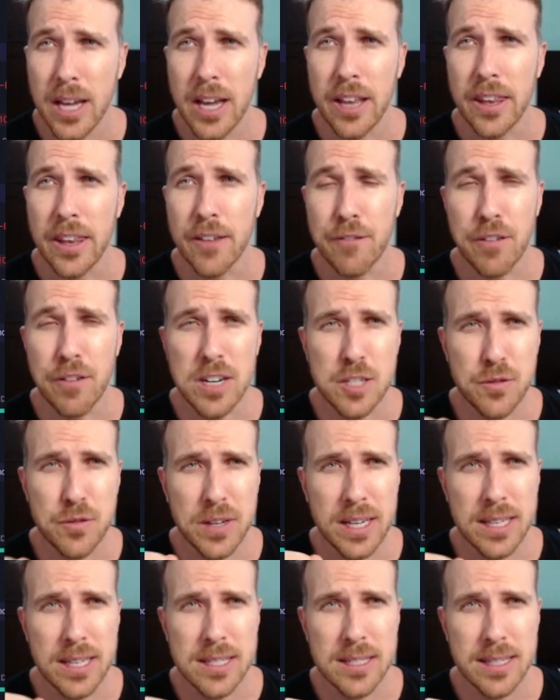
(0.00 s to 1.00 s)
The first
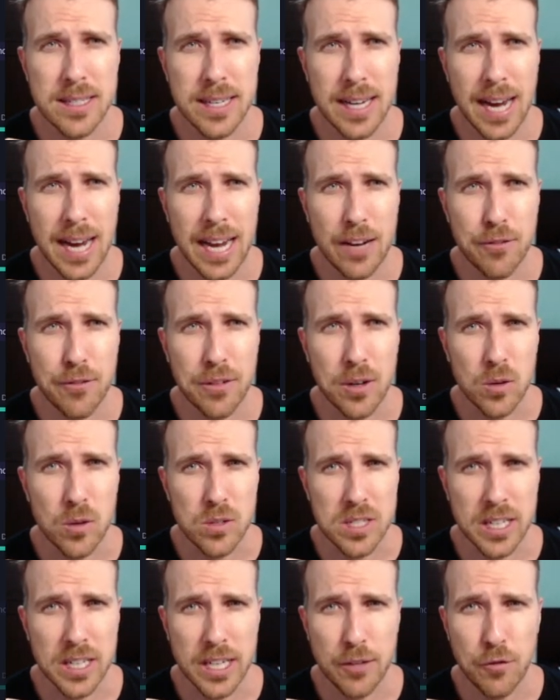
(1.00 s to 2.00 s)
thing is kind of
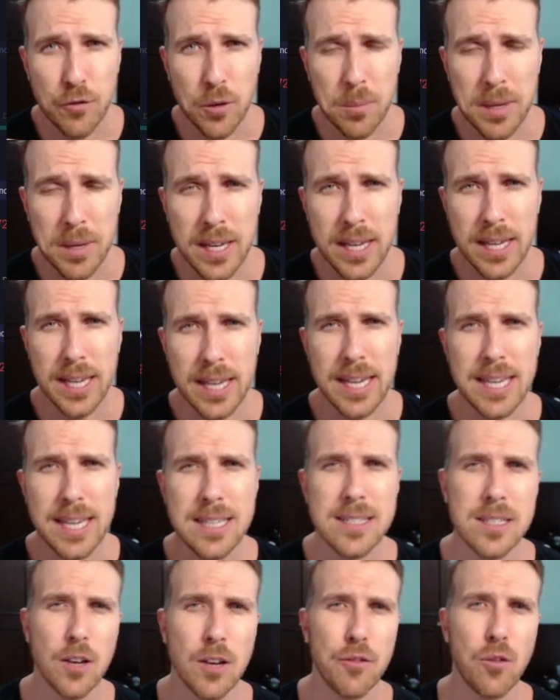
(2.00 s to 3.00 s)
concerning for me
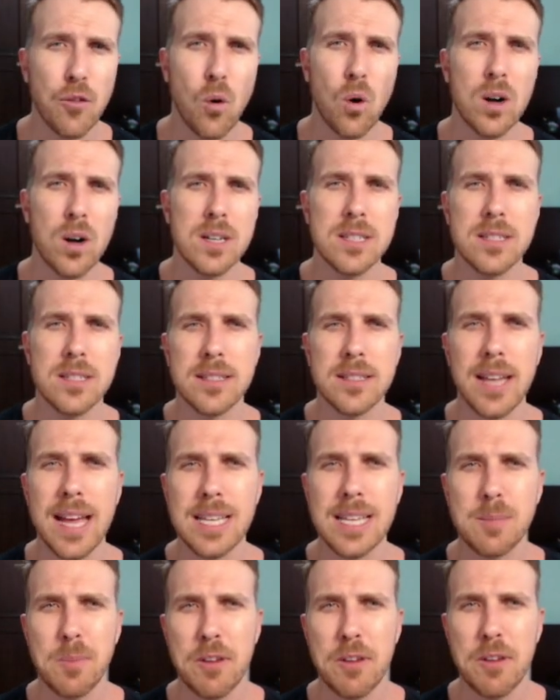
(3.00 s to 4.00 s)
is, of course,
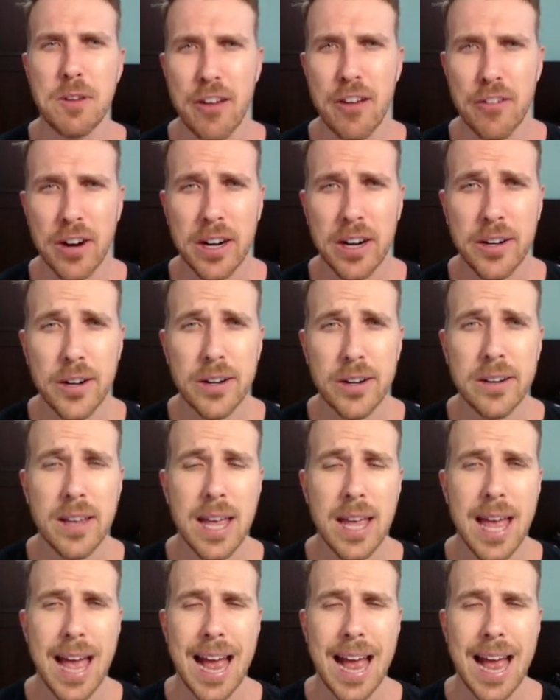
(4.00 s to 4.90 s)
the SP 500.